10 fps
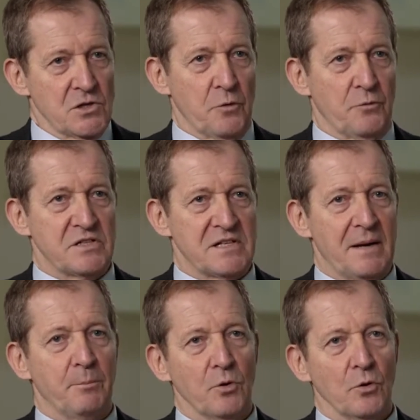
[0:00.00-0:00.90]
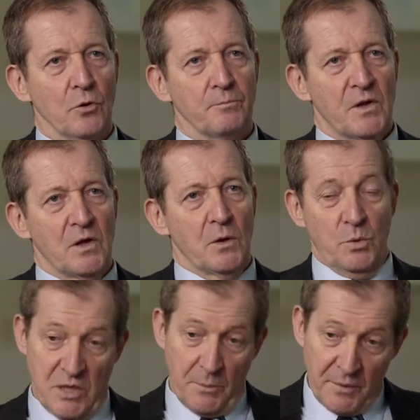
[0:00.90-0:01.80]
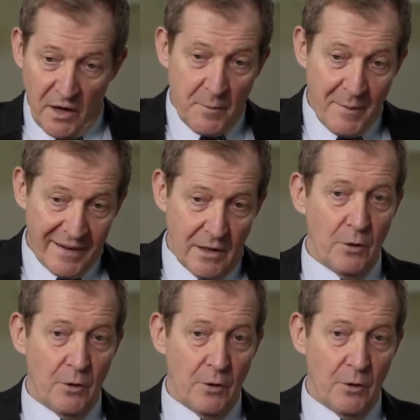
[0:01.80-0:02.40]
So, for example, with something like the mental